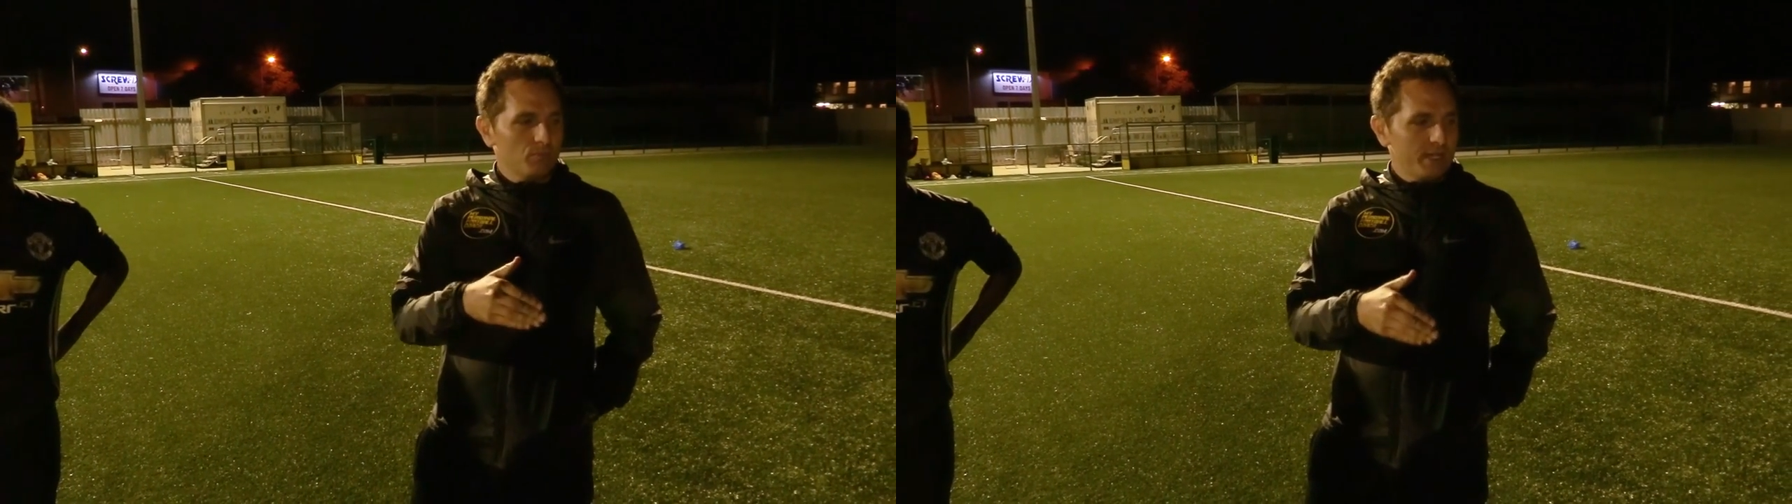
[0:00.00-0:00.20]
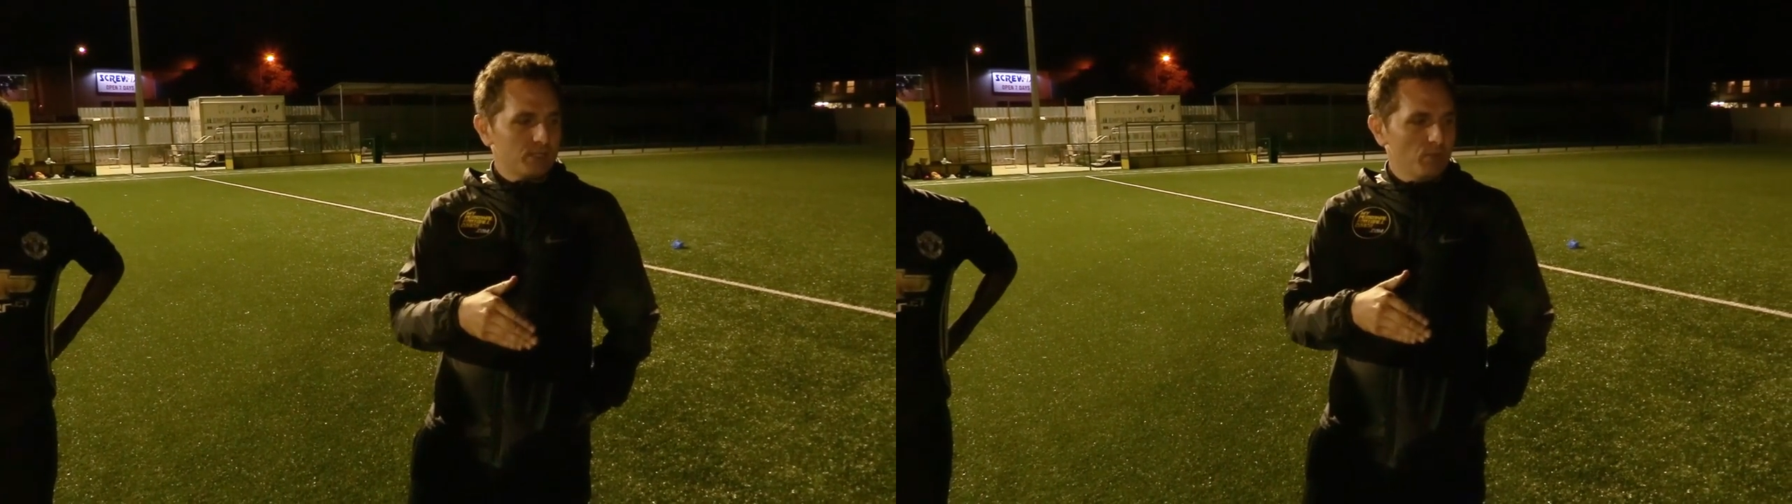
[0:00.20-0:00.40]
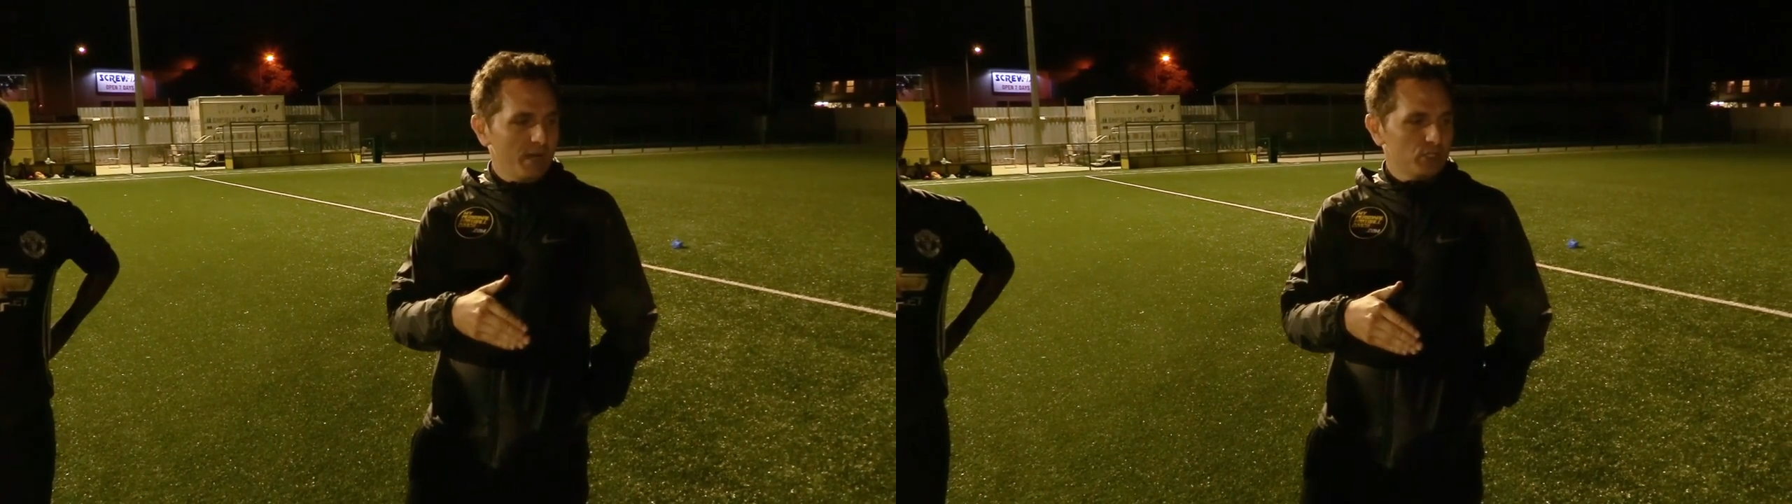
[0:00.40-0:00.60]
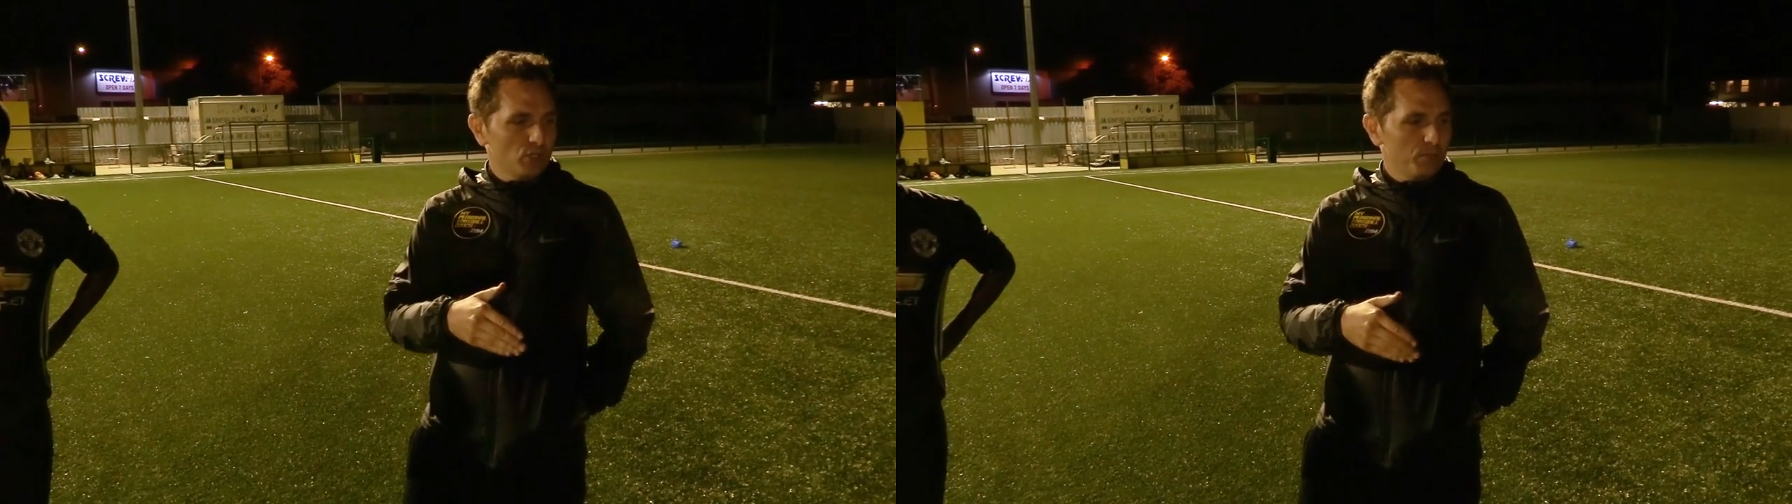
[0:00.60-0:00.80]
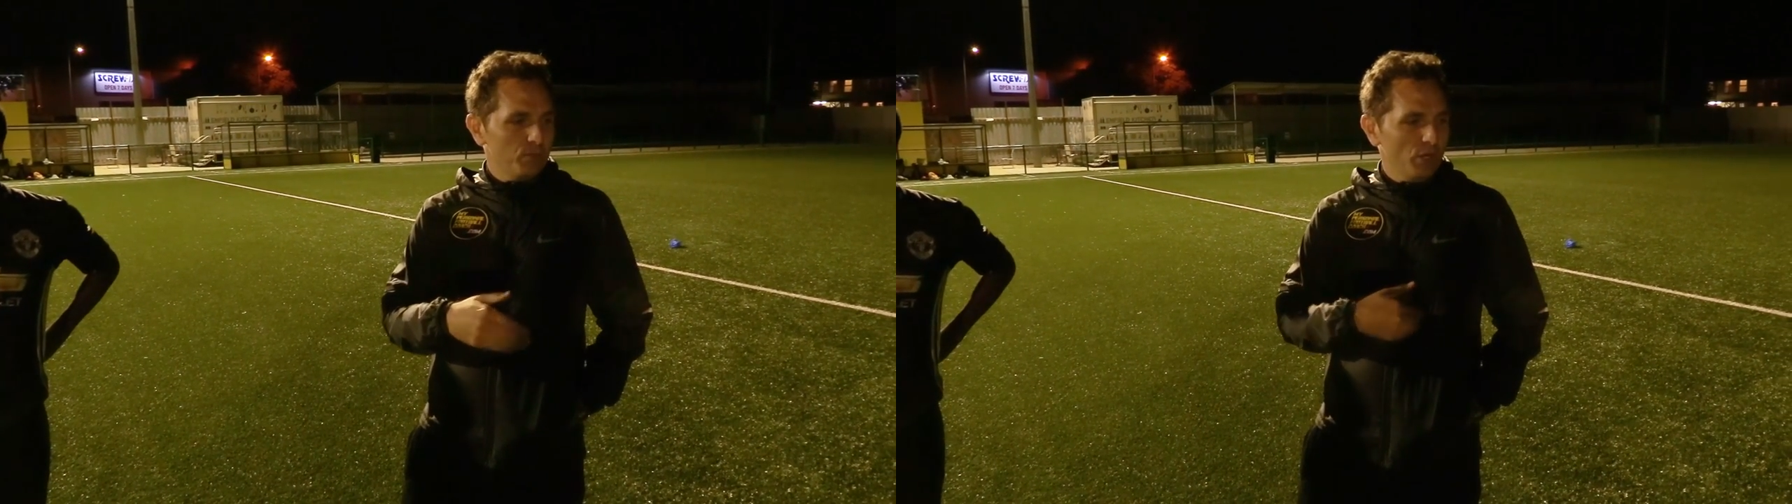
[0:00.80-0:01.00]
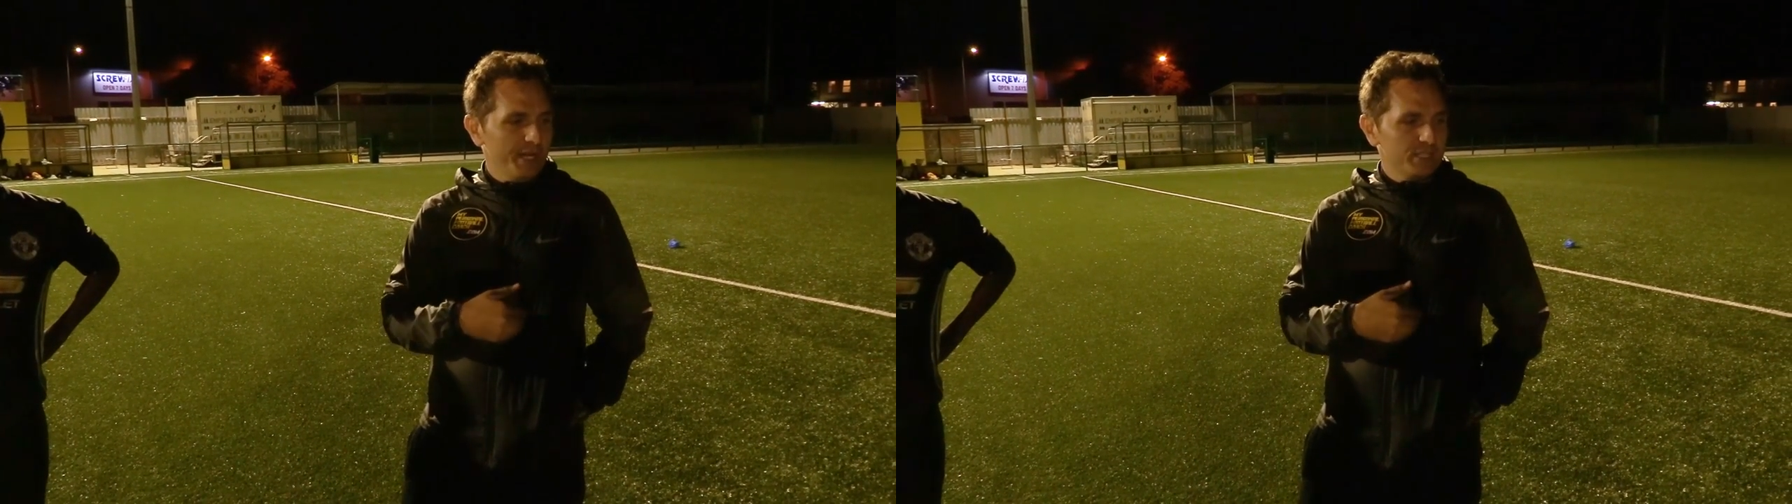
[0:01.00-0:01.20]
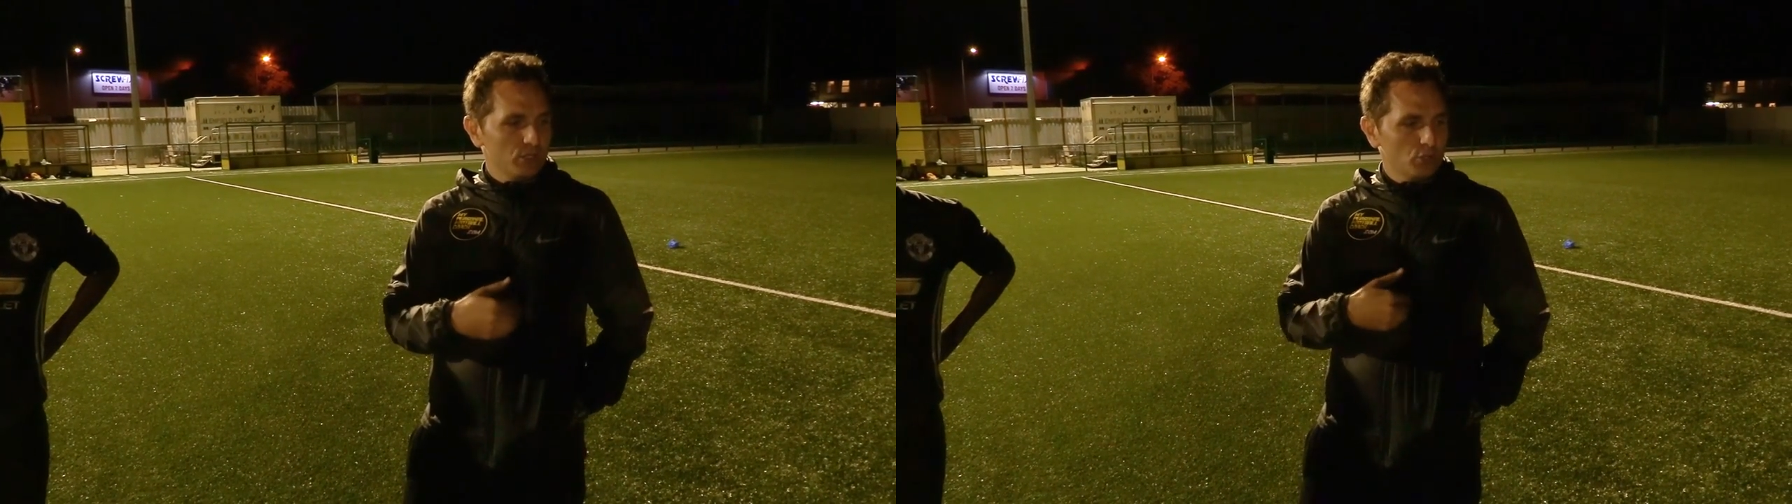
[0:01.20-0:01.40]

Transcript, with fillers: makes my job a lot easier.